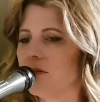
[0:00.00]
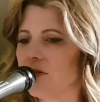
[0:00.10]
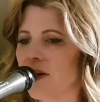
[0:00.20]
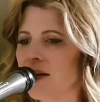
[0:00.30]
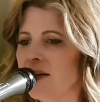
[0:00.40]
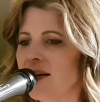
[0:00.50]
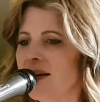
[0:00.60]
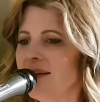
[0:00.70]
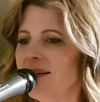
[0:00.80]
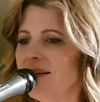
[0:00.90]
Standing
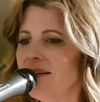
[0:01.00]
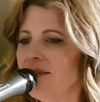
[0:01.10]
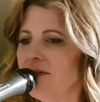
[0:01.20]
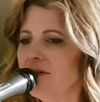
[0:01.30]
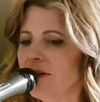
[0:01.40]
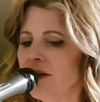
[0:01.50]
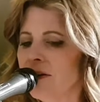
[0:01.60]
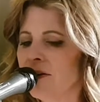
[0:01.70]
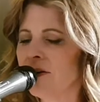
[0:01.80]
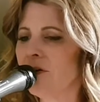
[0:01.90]
here
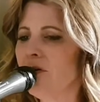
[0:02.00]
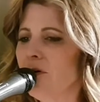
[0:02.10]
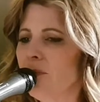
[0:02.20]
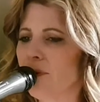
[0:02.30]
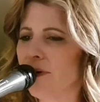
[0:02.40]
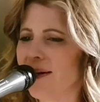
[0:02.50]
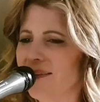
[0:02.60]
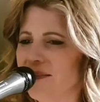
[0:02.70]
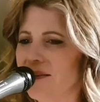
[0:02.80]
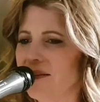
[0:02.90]
in your
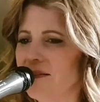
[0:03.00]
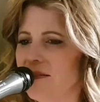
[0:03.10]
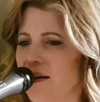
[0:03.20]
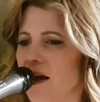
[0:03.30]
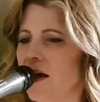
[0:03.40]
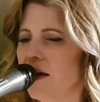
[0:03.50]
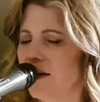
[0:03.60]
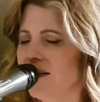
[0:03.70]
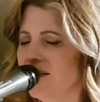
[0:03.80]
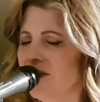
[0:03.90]
presence,
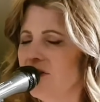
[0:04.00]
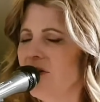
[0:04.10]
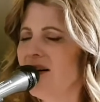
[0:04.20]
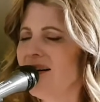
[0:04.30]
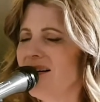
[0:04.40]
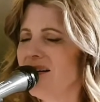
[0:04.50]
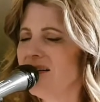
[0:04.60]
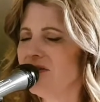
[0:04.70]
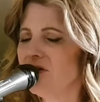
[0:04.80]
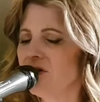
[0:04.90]
in a
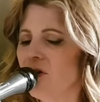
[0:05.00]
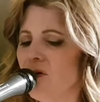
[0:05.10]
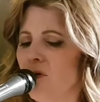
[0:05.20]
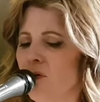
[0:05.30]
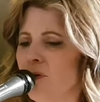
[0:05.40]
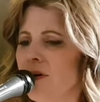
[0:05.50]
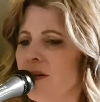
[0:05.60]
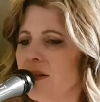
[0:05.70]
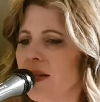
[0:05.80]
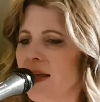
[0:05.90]
grace so
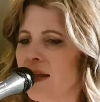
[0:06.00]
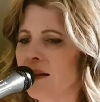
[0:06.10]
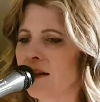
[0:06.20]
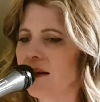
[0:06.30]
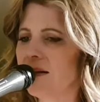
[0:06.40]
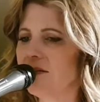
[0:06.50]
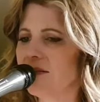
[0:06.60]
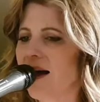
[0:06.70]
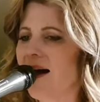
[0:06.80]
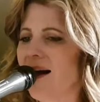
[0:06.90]

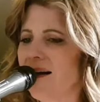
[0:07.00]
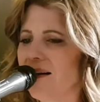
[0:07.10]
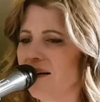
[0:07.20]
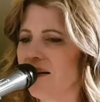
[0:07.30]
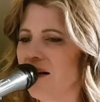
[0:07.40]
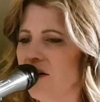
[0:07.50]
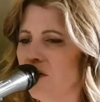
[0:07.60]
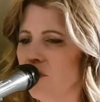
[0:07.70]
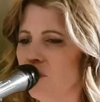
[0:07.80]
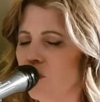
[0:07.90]
relentless, I
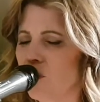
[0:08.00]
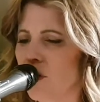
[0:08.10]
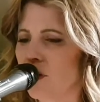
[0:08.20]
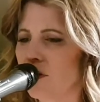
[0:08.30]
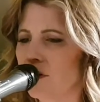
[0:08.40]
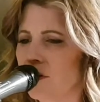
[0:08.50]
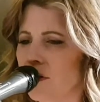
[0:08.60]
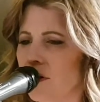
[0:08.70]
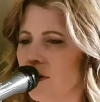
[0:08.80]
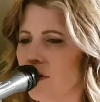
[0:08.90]
am
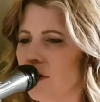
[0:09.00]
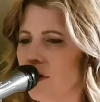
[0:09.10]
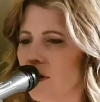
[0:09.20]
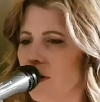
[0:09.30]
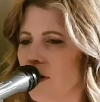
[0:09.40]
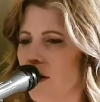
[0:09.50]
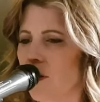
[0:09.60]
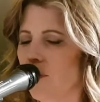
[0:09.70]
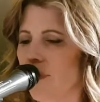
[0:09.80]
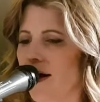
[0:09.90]

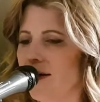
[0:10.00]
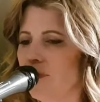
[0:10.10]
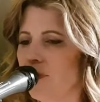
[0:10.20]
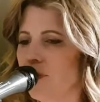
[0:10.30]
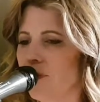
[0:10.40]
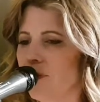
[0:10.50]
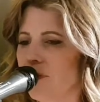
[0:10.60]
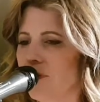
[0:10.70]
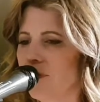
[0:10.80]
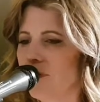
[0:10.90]
won by
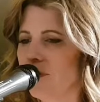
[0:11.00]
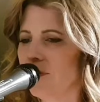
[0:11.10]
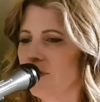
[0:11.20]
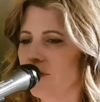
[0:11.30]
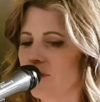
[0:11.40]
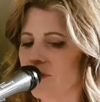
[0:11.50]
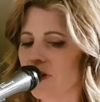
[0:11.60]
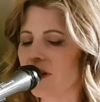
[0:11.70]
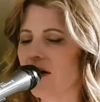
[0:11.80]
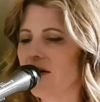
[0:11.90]

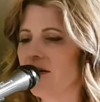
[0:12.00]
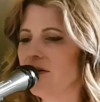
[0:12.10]
perfect love.